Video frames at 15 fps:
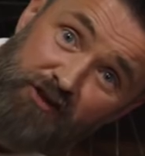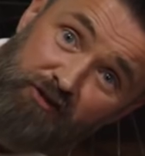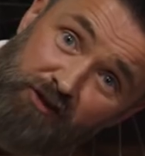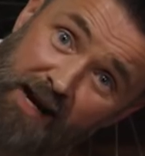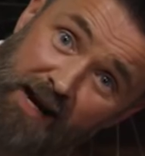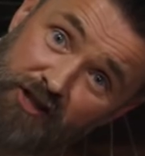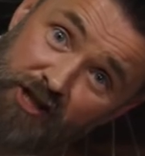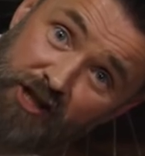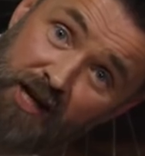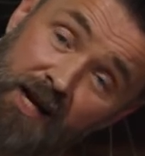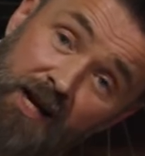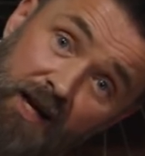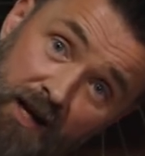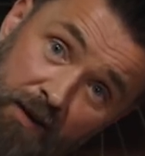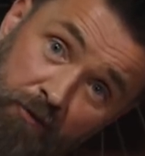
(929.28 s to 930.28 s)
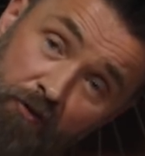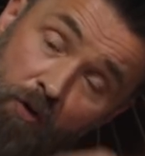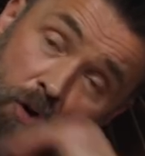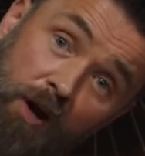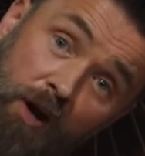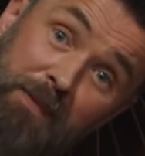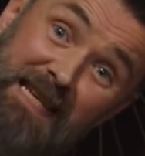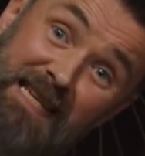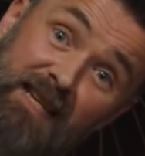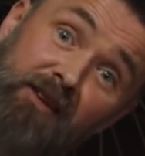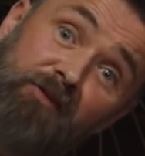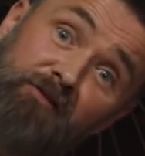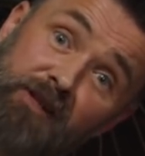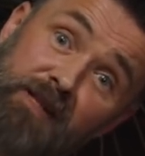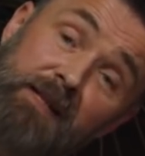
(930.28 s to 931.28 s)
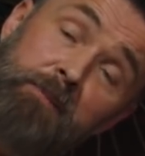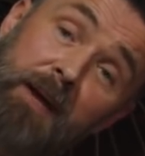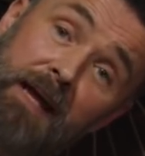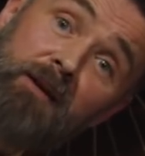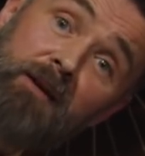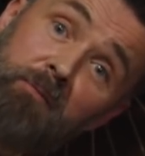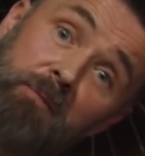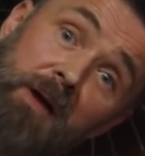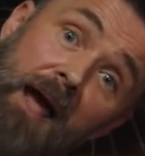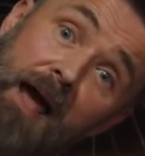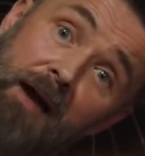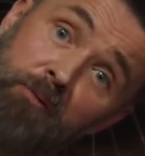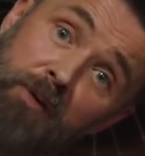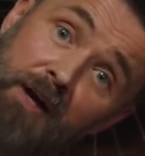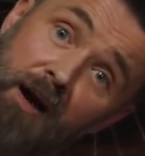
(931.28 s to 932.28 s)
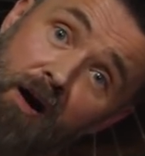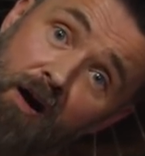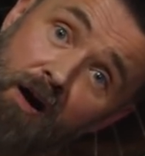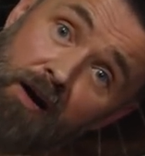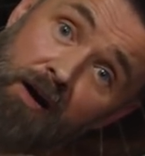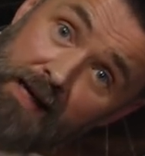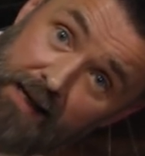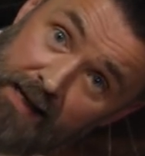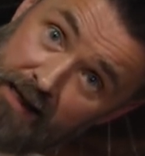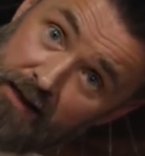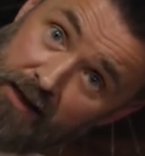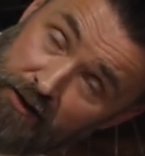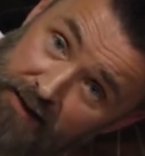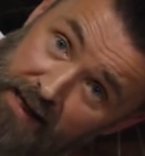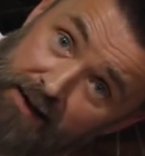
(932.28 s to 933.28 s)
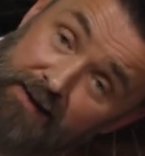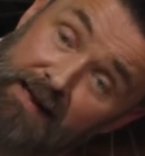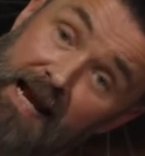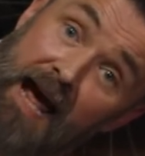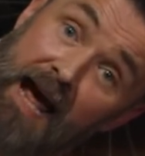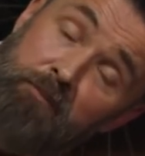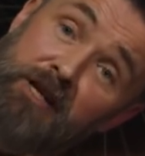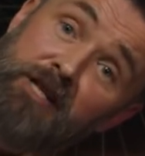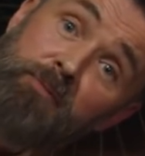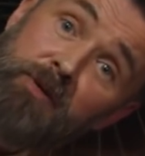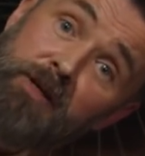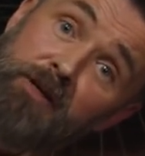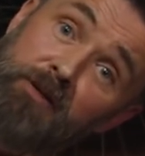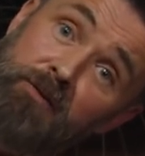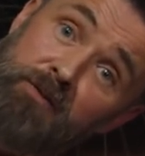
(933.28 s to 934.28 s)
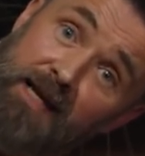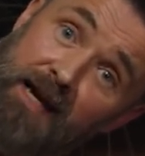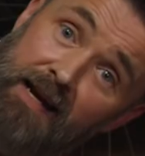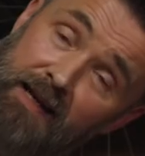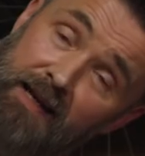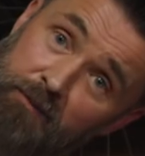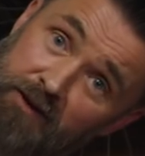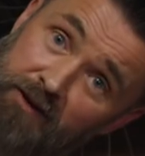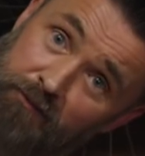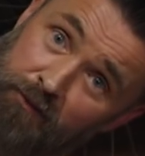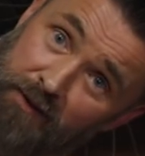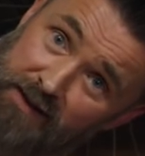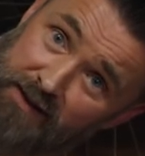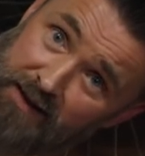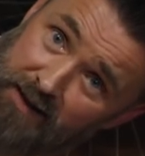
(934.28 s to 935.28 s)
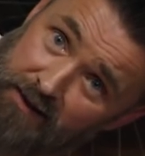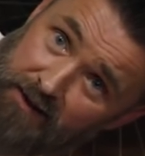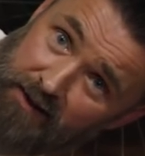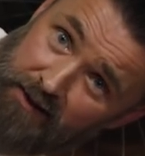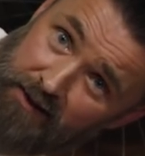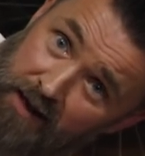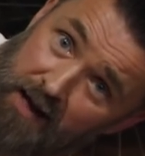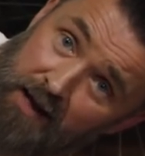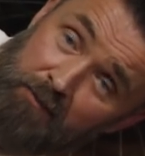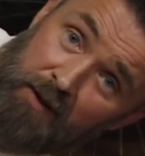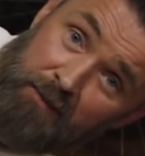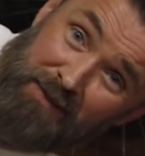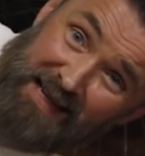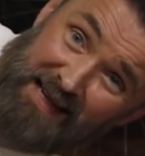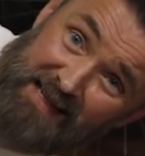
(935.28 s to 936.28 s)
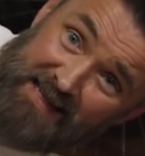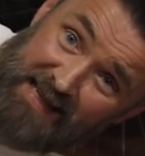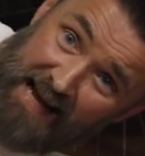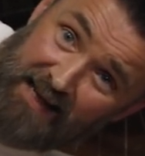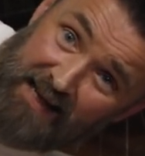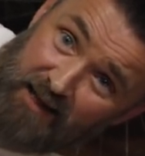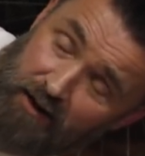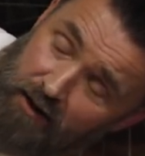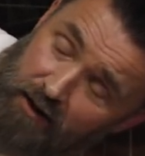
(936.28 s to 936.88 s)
stretch, and we're all going to be different depending on how we are in those areas and how much we use our hips if we're seated. But being sat a